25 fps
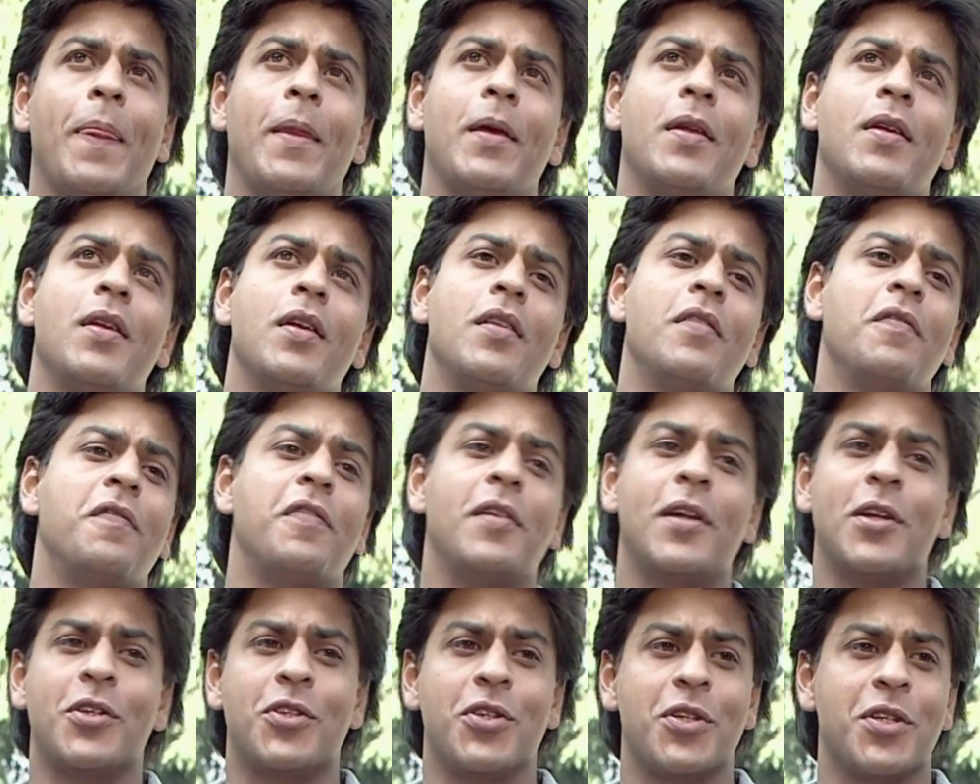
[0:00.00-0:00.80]
in, in
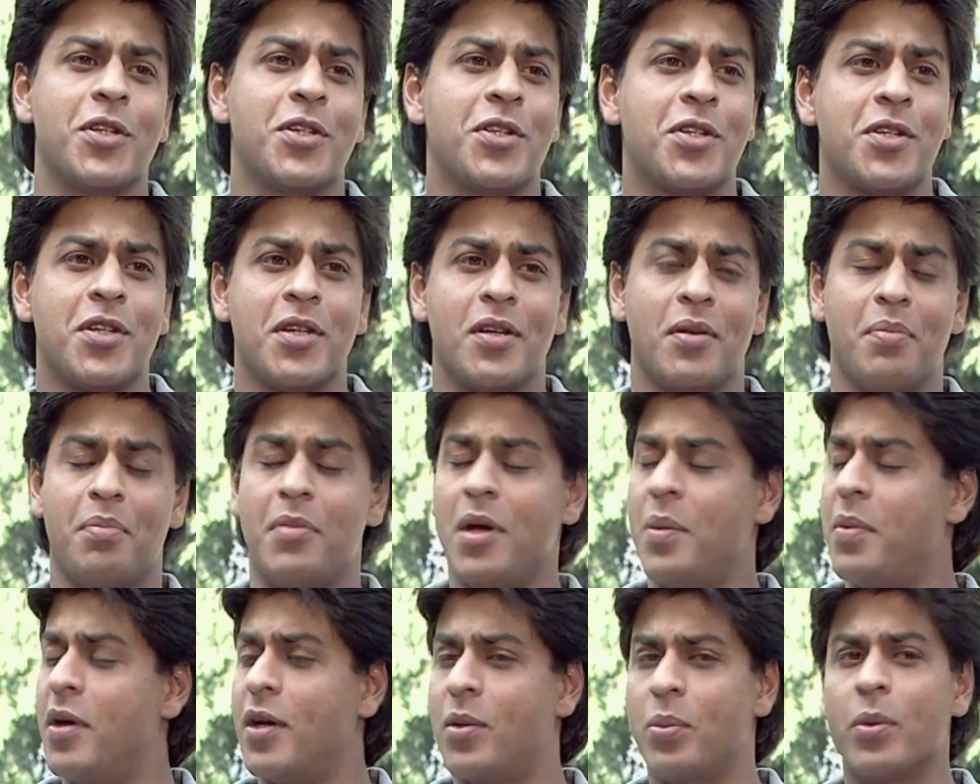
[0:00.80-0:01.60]
villages,
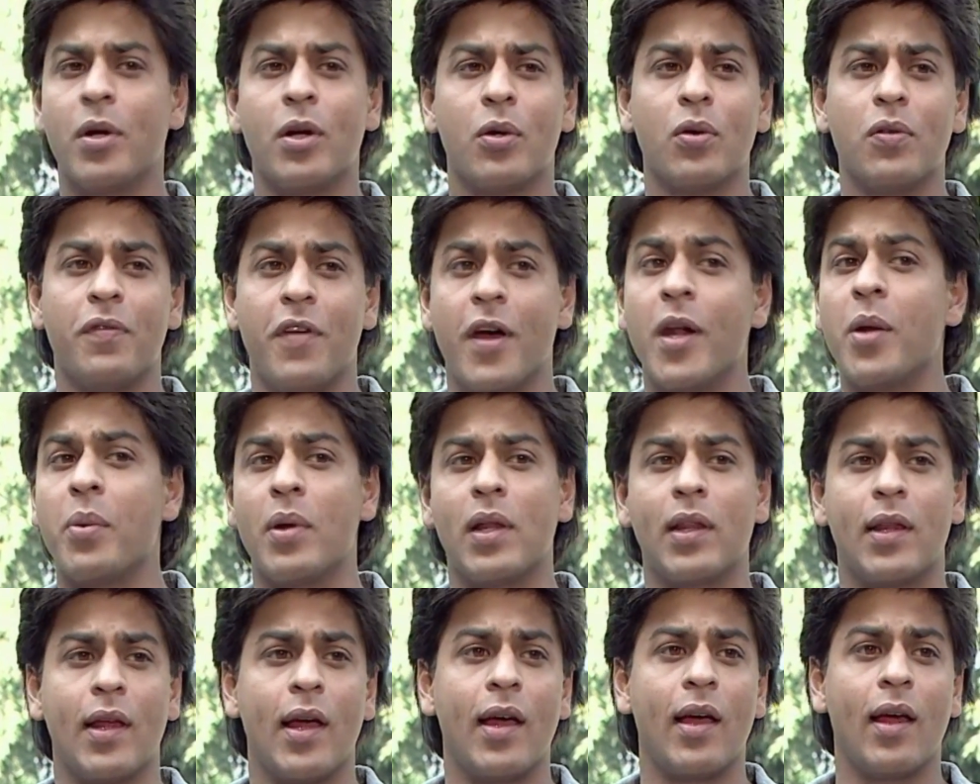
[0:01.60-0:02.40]
maybe it will do very
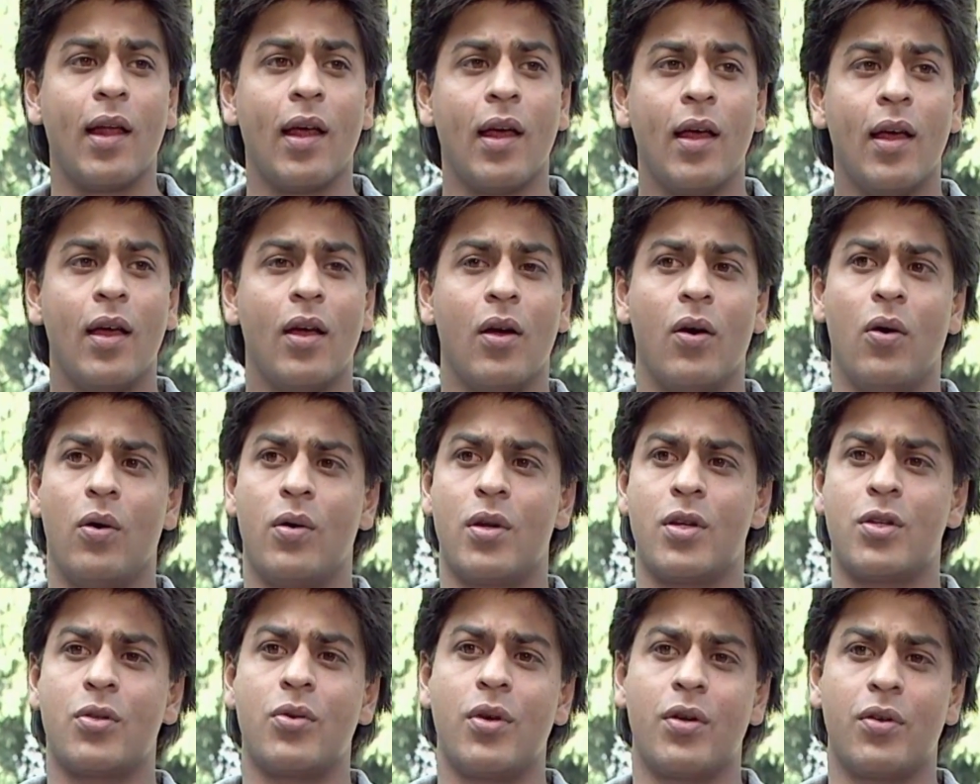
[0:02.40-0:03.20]
well there,
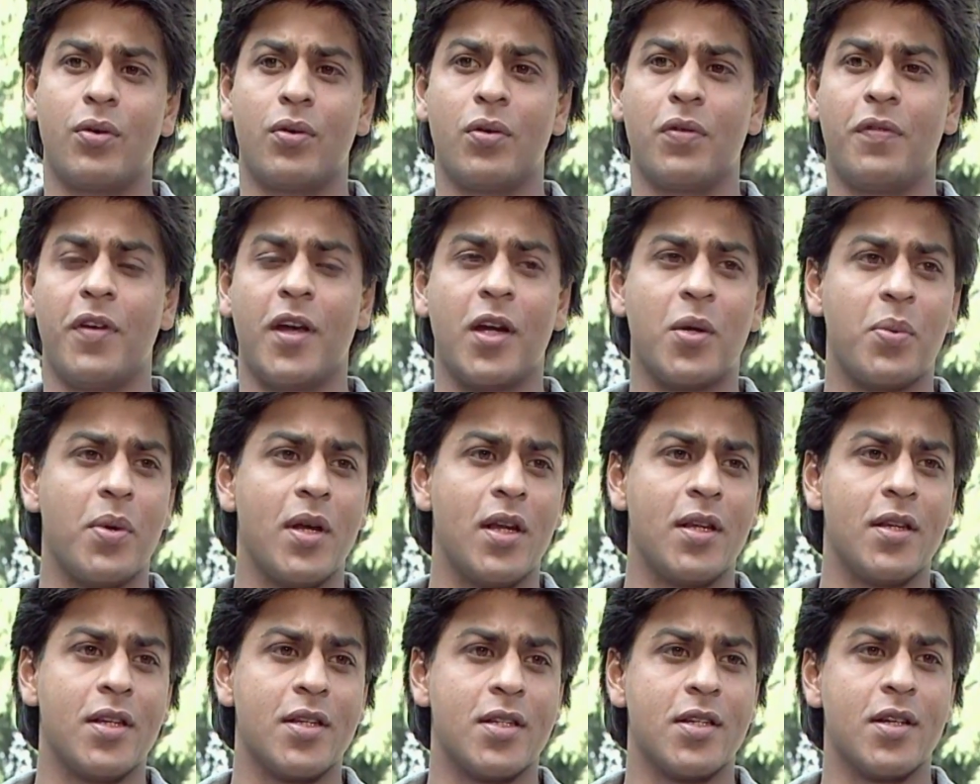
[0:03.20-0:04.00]
or it's going to do very
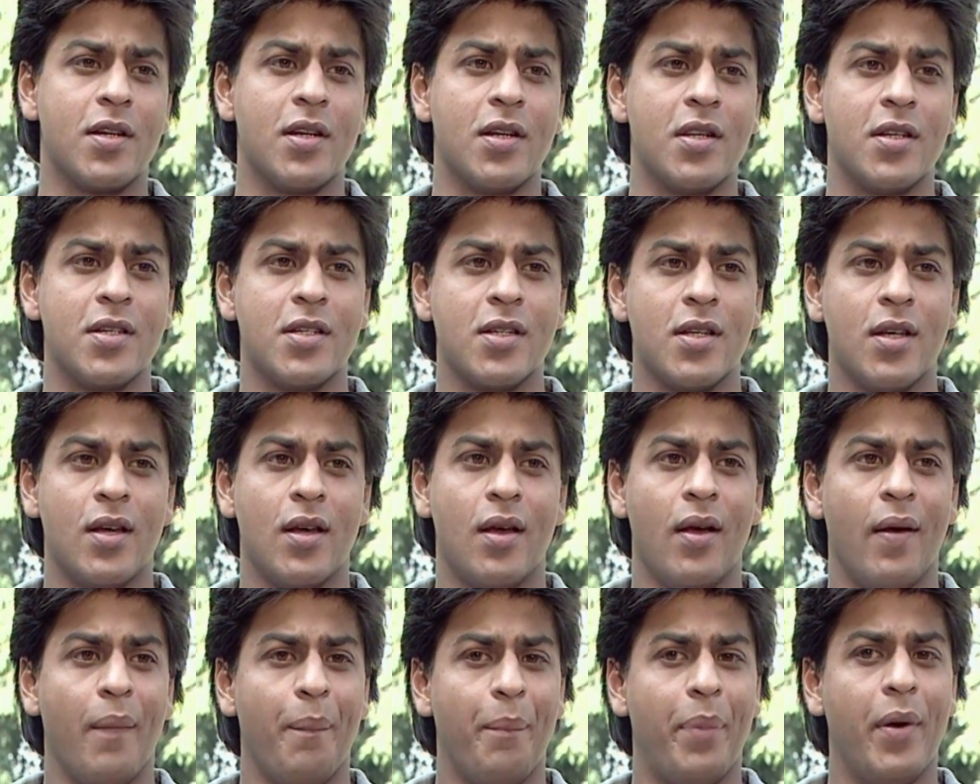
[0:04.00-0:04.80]
well in the cities.
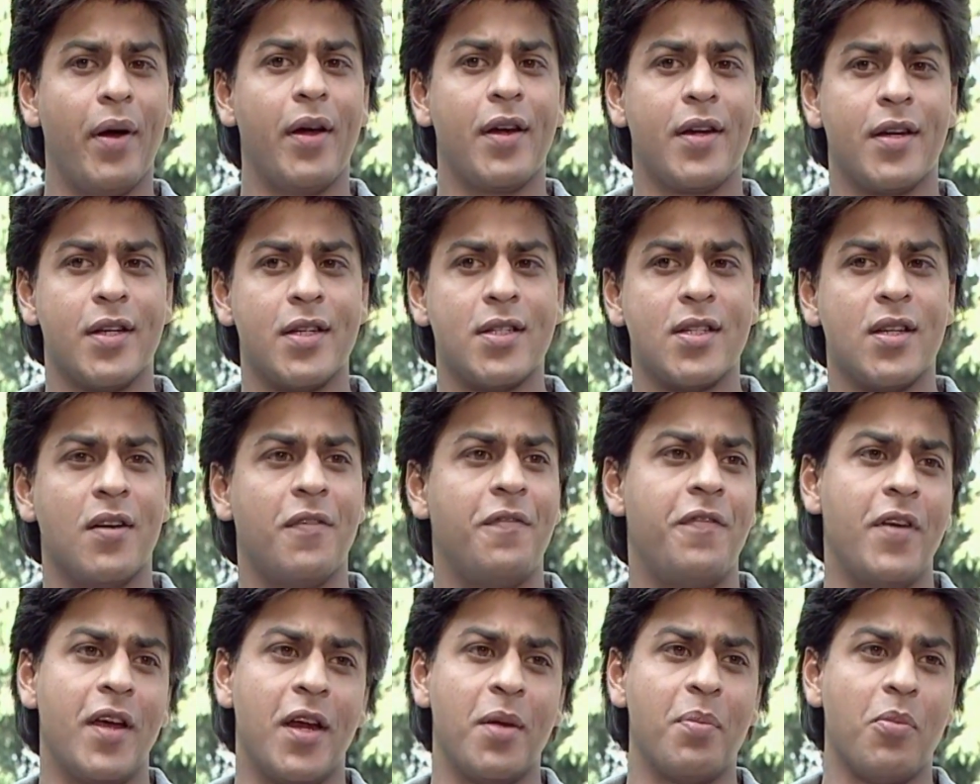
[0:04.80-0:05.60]
But it is a
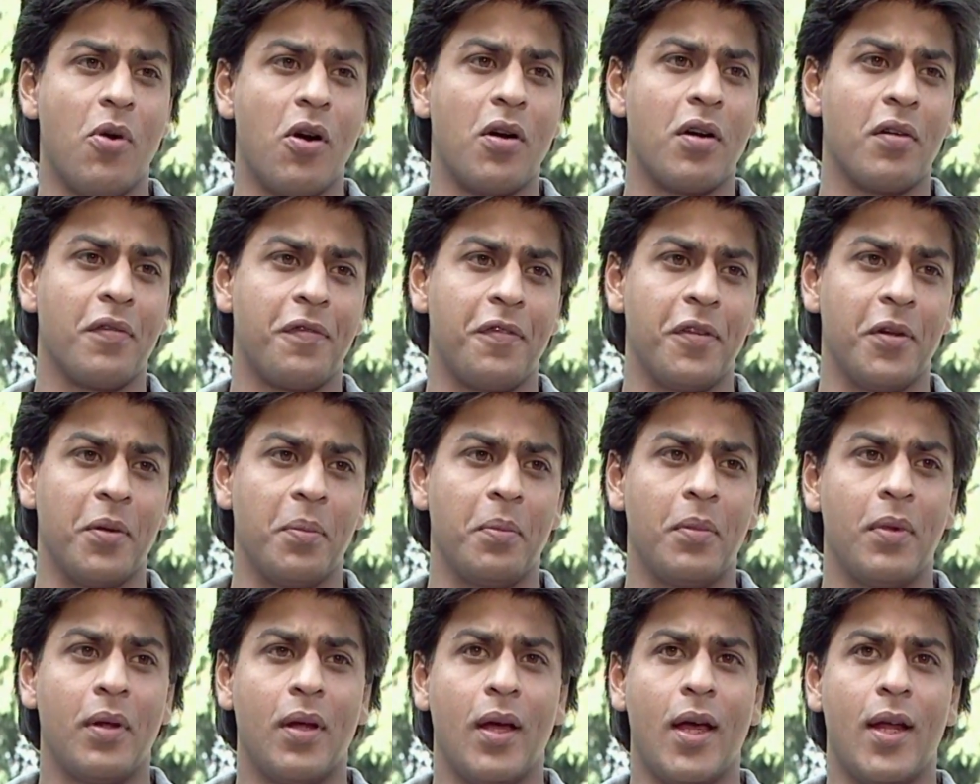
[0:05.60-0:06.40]
very modern
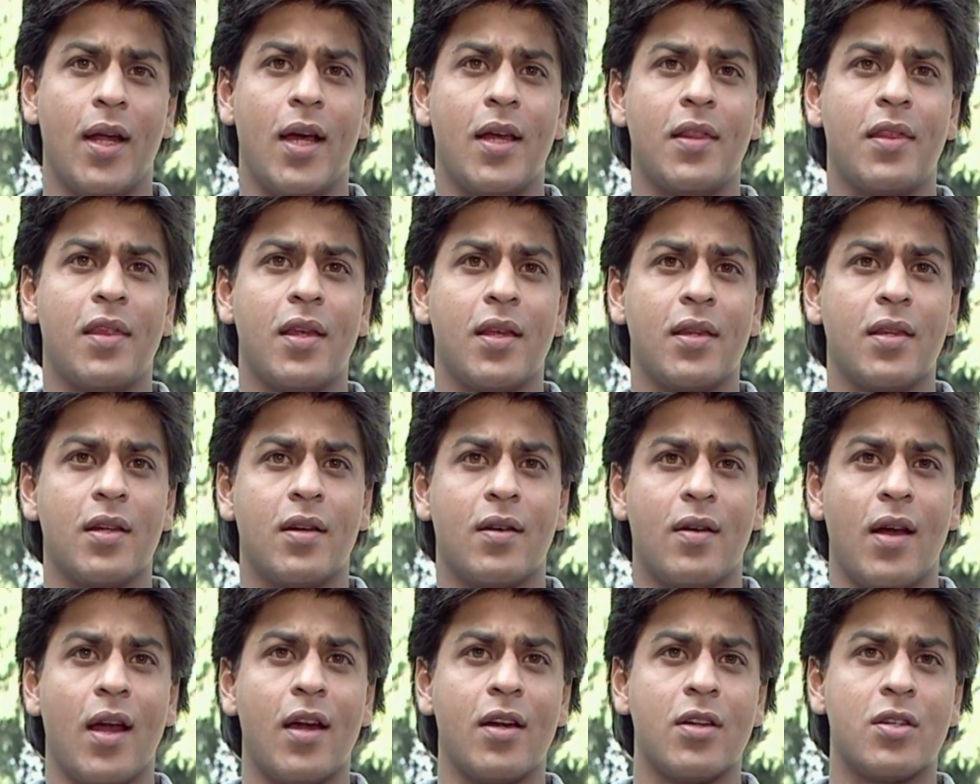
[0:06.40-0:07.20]
film, and I think the
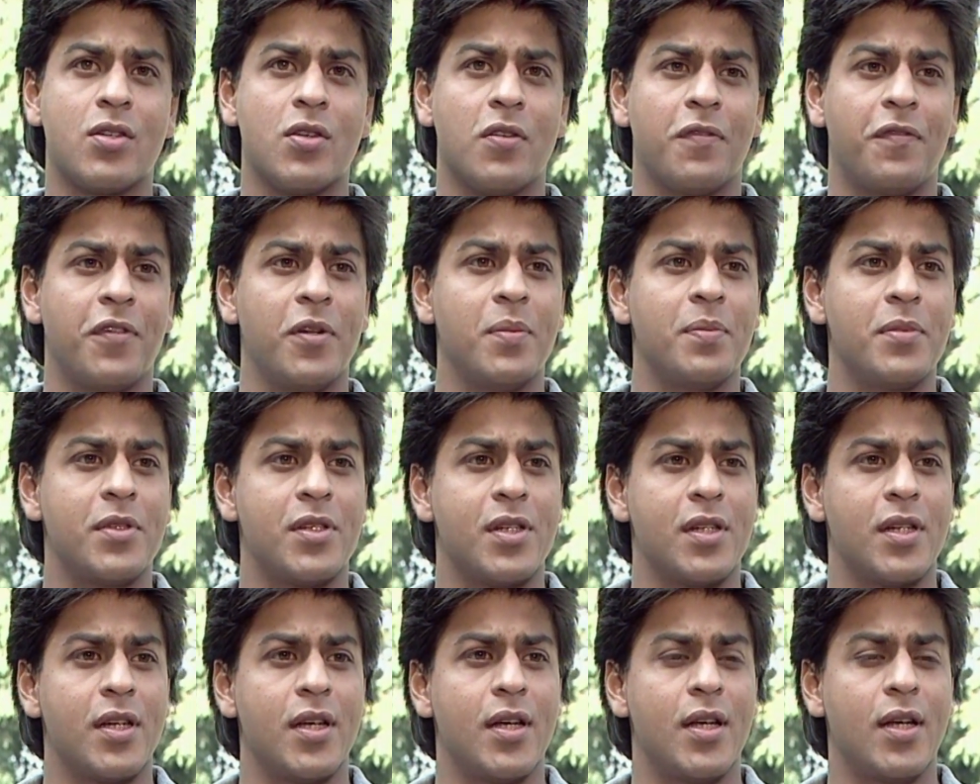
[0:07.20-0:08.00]
trends of
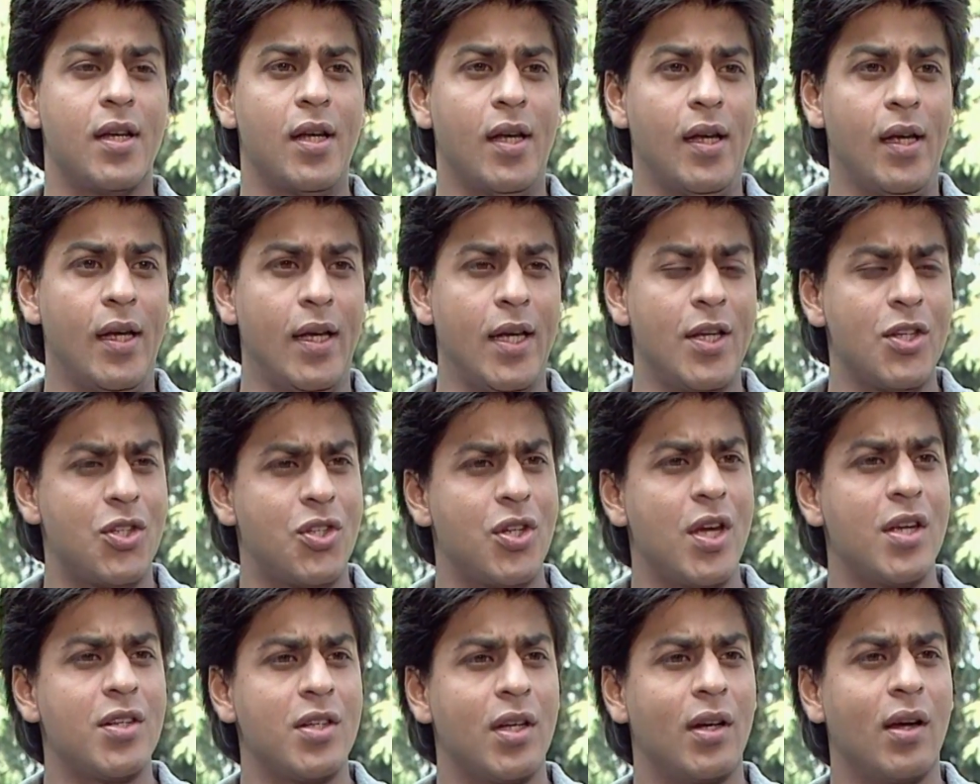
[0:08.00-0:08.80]
films is
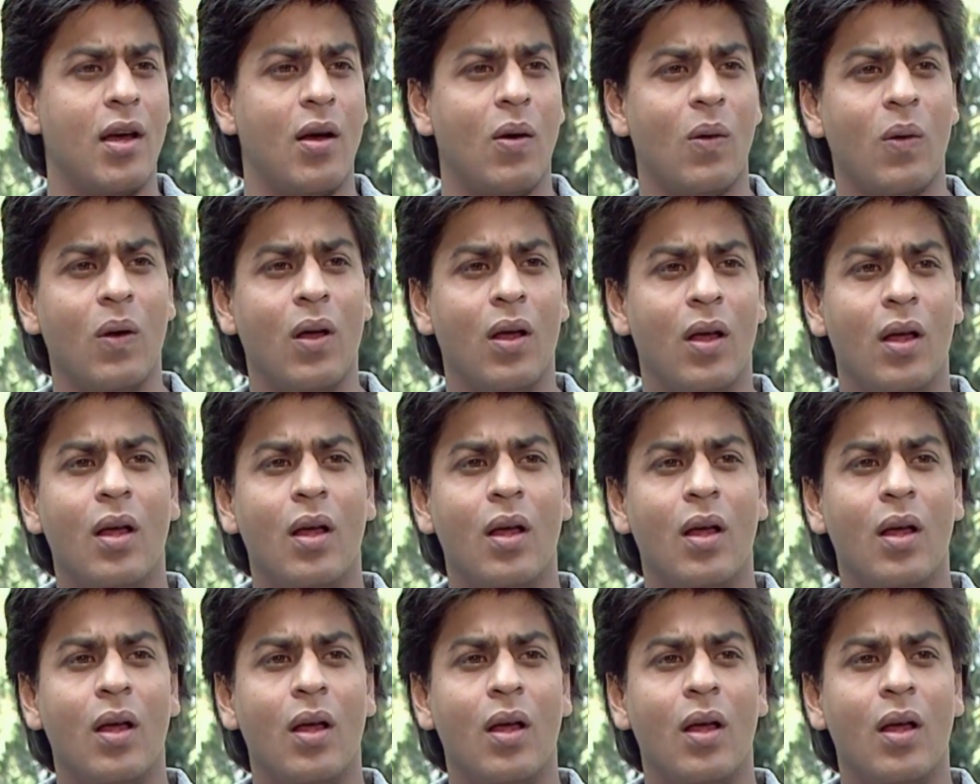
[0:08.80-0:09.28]
changing now.